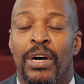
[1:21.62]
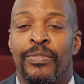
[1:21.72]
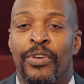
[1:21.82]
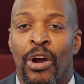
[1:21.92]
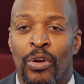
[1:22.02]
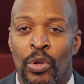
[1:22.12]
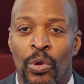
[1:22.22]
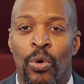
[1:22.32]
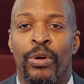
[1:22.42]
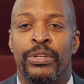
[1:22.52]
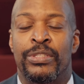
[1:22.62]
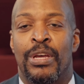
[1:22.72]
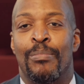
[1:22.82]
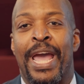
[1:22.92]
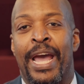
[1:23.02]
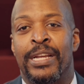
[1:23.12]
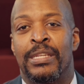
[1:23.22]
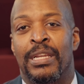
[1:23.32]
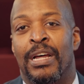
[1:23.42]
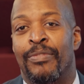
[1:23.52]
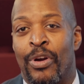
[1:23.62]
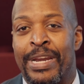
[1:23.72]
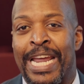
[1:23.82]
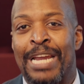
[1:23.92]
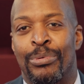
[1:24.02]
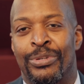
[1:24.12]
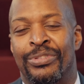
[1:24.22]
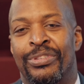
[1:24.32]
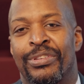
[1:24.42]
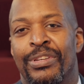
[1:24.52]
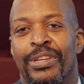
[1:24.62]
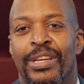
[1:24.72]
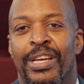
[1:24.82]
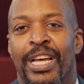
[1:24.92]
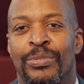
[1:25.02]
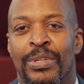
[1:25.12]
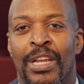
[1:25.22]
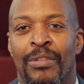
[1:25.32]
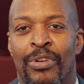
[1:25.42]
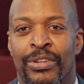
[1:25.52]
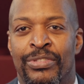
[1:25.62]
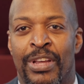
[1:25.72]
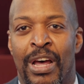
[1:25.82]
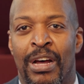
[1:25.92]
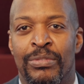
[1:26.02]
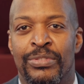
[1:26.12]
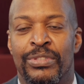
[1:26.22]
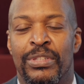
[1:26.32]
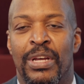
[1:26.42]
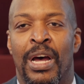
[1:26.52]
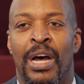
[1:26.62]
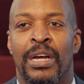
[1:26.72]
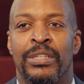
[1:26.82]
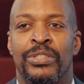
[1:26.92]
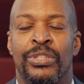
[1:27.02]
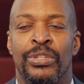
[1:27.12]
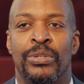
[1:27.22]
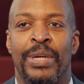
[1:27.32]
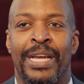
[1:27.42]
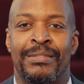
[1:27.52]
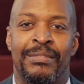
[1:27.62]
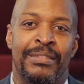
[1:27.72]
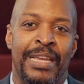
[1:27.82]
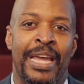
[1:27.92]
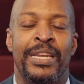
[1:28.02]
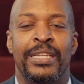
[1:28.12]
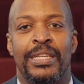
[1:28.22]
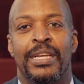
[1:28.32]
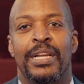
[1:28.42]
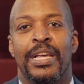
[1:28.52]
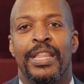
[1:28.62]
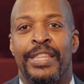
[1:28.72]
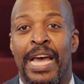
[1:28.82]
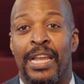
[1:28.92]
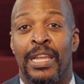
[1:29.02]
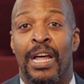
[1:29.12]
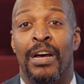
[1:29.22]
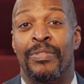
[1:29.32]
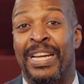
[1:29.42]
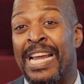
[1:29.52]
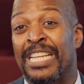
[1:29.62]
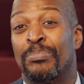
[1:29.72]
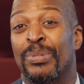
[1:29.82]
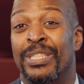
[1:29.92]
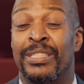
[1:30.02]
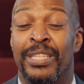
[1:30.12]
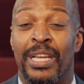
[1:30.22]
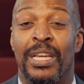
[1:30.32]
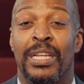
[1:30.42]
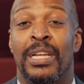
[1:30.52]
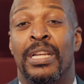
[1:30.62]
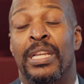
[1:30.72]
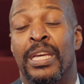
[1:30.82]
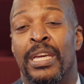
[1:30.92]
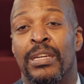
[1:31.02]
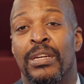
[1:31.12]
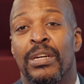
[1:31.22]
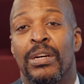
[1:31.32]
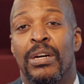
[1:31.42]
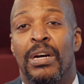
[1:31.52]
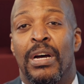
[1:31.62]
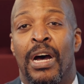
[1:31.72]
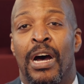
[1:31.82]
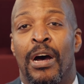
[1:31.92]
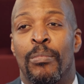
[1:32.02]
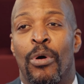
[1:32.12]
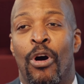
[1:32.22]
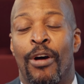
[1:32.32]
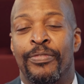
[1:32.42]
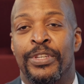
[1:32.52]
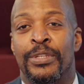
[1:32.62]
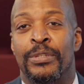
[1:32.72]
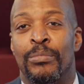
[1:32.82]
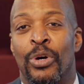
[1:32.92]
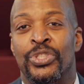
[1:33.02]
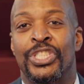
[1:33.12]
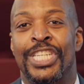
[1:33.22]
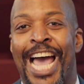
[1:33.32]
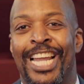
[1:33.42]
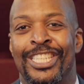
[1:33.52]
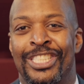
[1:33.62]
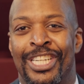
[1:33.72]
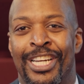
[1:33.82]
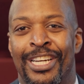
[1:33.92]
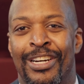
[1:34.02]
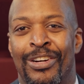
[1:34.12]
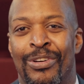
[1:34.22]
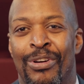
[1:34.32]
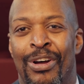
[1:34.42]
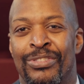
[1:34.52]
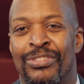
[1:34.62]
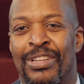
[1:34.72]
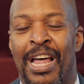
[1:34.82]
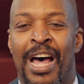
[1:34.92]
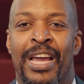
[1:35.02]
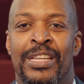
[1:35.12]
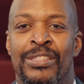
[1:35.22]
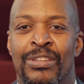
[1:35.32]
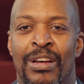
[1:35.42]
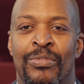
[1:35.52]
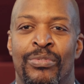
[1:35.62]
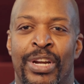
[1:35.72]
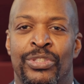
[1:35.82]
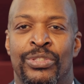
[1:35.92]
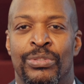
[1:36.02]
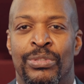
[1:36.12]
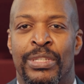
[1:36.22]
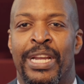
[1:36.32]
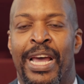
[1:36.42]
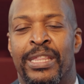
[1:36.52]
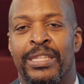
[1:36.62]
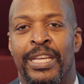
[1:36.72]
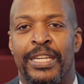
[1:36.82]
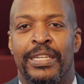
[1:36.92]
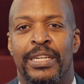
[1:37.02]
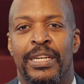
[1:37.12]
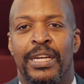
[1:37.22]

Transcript: our Lord's command to love our neighbors as we love ourselves, to extend that love. And that's particularly often most challenging across lines of racial and ethnic